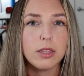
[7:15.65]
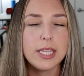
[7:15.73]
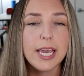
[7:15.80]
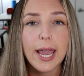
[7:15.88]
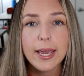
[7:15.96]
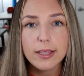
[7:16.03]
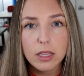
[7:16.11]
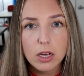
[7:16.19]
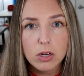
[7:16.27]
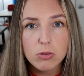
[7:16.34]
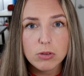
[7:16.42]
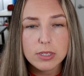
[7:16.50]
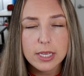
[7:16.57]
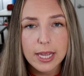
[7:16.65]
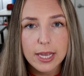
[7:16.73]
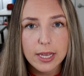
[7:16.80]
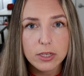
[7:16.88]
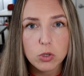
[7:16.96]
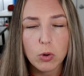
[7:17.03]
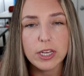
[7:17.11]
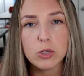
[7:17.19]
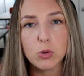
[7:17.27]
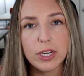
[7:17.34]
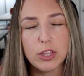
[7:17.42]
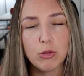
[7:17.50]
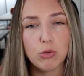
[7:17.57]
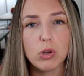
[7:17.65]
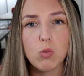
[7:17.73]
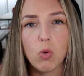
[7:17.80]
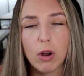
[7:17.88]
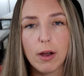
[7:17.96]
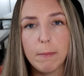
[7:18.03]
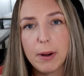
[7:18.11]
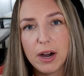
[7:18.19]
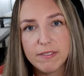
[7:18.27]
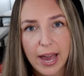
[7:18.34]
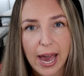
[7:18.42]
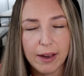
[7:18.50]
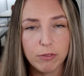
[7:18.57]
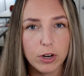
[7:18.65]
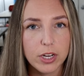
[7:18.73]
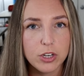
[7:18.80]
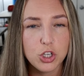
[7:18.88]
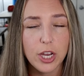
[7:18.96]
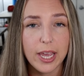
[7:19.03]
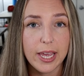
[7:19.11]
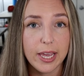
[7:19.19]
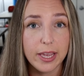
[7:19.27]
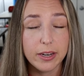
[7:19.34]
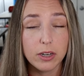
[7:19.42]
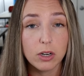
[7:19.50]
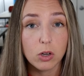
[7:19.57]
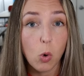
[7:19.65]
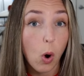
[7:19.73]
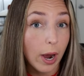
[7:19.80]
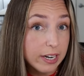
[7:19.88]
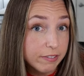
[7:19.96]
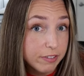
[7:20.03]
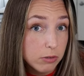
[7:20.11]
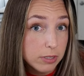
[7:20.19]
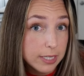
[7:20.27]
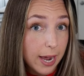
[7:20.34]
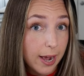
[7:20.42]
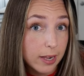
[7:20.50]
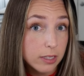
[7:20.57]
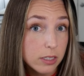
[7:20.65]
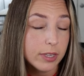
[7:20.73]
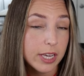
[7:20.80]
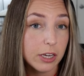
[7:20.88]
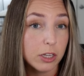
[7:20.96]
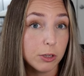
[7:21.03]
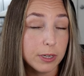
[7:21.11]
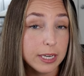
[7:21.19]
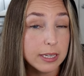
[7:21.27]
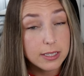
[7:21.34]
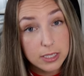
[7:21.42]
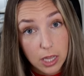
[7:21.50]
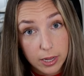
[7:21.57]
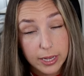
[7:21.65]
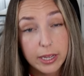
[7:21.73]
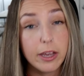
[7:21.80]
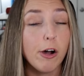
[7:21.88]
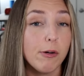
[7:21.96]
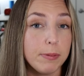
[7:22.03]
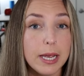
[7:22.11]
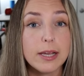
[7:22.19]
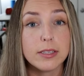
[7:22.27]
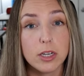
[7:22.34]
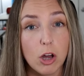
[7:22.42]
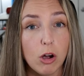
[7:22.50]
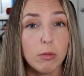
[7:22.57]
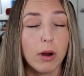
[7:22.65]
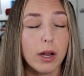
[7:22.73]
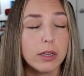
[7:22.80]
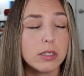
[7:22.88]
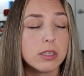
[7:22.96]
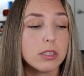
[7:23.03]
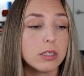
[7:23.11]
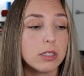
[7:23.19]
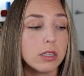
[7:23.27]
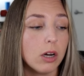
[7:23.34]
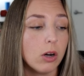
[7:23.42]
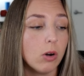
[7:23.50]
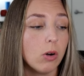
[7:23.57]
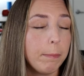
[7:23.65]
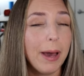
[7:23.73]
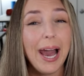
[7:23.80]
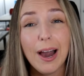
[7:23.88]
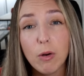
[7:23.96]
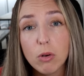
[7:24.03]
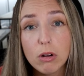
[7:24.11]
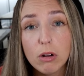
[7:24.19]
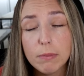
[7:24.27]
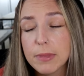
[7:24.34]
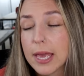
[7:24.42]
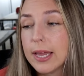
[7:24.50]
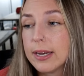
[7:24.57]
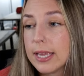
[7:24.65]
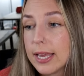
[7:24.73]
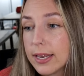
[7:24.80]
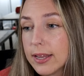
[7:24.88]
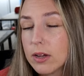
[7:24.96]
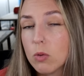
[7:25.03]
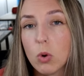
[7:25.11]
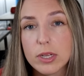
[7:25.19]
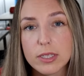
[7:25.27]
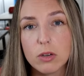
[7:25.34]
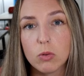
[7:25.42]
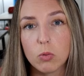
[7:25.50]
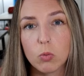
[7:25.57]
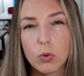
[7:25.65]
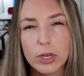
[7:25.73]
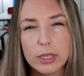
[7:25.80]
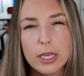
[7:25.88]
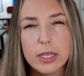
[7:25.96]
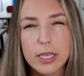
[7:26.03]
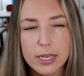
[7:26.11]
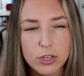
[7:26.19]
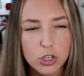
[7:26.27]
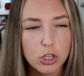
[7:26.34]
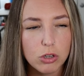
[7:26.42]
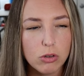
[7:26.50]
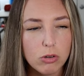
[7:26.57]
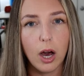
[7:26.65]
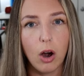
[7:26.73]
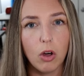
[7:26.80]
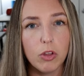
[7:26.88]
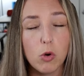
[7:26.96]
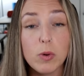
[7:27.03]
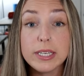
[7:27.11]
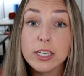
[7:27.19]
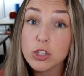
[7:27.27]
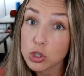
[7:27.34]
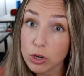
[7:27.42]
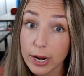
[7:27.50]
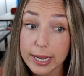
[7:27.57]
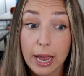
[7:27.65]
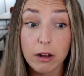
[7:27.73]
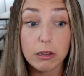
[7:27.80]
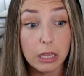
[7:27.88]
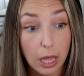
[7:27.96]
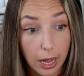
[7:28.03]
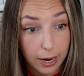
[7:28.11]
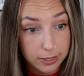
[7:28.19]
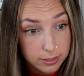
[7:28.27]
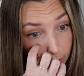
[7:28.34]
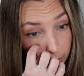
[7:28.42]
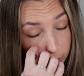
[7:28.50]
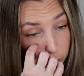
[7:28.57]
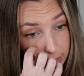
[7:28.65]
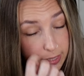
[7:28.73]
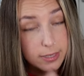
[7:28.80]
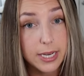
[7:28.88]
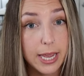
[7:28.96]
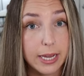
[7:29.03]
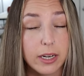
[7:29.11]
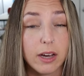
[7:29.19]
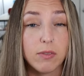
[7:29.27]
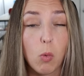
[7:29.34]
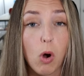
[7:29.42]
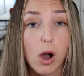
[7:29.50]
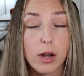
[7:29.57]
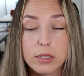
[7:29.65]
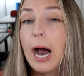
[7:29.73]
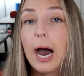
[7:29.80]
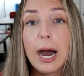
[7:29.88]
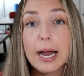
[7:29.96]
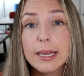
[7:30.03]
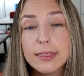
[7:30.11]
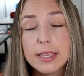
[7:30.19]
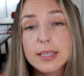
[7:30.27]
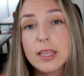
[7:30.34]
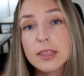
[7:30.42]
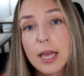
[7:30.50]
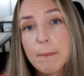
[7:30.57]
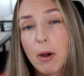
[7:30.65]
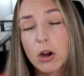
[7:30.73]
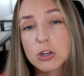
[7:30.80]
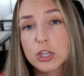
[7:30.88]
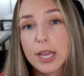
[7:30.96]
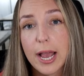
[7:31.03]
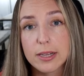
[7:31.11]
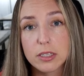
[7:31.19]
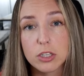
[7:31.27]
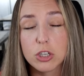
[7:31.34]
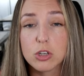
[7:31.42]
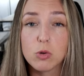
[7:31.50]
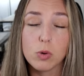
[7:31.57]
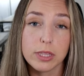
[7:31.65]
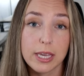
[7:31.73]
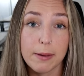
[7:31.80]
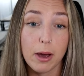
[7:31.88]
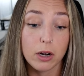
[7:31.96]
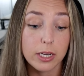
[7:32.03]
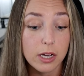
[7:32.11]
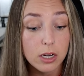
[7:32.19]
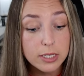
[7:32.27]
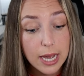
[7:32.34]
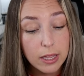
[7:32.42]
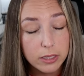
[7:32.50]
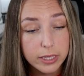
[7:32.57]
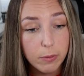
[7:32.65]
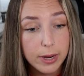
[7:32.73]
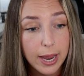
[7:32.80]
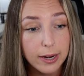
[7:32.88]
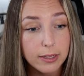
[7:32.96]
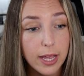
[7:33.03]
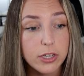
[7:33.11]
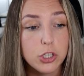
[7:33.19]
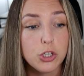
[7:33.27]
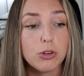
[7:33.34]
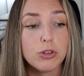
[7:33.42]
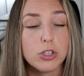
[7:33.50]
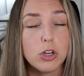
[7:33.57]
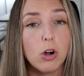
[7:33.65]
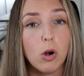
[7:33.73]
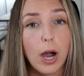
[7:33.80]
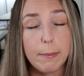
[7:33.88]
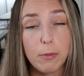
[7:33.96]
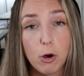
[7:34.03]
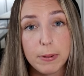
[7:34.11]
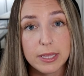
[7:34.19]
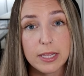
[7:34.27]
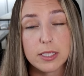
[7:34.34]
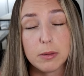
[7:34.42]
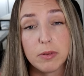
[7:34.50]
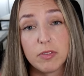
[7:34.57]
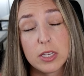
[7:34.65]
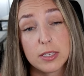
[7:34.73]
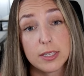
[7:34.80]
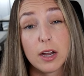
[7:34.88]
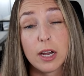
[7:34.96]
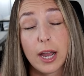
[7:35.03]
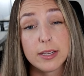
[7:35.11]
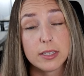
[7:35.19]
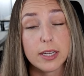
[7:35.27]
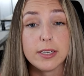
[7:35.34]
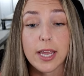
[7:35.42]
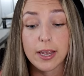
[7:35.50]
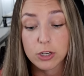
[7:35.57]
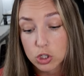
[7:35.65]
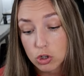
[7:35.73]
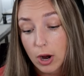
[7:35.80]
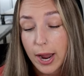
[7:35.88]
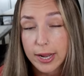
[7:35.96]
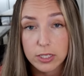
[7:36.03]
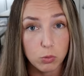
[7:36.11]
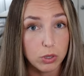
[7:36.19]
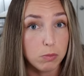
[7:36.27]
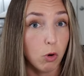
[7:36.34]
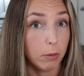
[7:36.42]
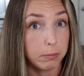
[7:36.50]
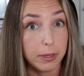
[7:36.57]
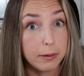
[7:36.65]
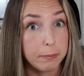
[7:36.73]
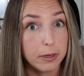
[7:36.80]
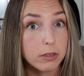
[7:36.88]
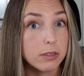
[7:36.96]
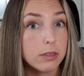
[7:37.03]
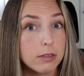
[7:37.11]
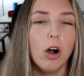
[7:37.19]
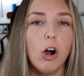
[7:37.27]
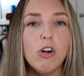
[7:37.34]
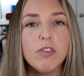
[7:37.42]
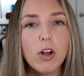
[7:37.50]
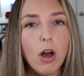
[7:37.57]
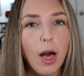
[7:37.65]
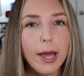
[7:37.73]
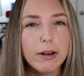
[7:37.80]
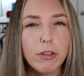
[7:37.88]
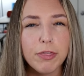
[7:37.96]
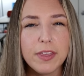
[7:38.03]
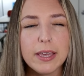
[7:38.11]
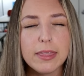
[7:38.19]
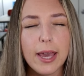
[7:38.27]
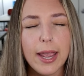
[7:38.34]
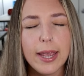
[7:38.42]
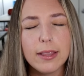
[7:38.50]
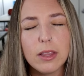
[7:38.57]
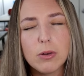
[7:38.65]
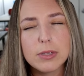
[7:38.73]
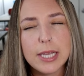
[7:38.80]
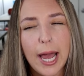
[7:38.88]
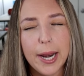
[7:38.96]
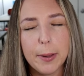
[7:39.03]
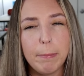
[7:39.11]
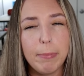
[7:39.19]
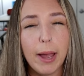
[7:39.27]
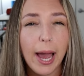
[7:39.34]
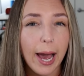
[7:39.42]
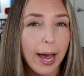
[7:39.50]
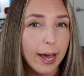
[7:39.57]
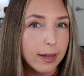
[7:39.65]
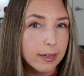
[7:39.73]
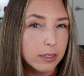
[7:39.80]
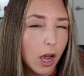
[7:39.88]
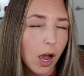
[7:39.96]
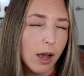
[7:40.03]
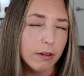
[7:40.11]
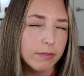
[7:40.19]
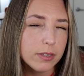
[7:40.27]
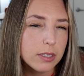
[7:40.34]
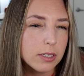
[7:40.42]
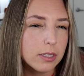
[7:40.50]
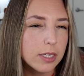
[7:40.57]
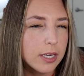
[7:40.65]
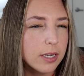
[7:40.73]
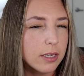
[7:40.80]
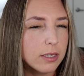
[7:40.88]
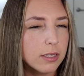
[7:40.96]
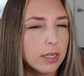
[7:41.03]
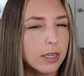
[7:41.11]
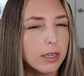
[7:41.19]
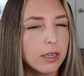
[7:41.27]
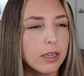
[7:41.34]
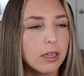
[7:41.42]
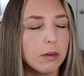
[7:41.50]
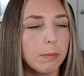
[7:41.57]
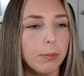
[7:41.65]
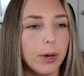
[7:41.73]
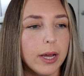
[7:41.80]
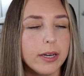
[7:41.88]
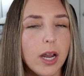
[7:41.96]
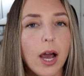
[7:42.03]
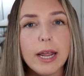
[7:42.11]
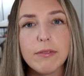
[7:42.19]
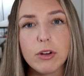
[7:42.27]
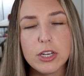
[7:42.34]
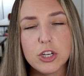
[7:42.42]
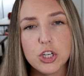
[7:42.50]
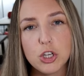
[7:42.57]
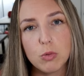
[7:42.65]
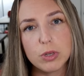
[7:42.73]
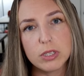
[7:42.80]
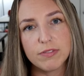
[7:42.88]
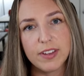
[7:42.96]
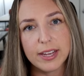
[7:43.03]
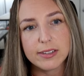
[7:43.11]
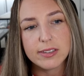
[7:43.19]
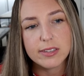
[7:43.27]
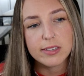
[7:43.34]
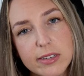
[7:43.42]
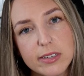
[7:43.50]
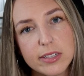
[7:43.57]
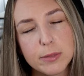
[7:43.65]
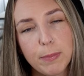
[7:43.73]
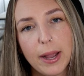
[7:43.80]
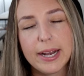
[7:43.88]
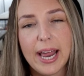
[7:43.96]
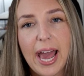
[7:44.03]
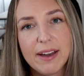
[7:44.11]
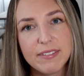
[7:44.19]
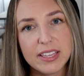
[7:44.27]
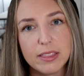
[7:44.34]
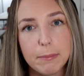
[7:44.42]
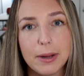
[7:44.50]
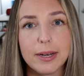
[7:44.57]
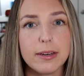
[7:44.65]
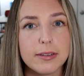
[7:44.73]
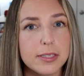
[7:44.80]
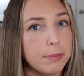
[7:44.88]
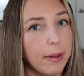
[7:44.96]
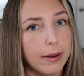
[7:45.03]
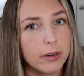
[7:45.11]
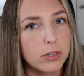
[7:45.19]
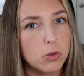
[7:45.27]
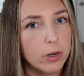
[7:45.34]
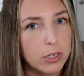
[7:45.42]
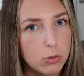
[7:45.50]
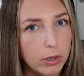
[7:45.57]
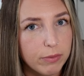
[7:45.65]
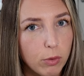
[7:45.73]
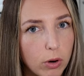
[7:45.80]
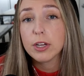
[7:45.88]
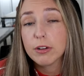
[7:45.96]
The Halos in twenty twenty-three were above average in quite a few stats, including slugging, O P S, and home runs. So power and hitting wasn't really the issue, although we did strike out a lot and we didn't take enough walks. I think that that partially has to do with the amount of young talent that we had last year, so I'm hoping that some of these young guys can take strides with more plate appearances. Overall, I don't think the Halos had a bad offseason, but not every issue was fixed despite having the money to spend in twenty twenty-four.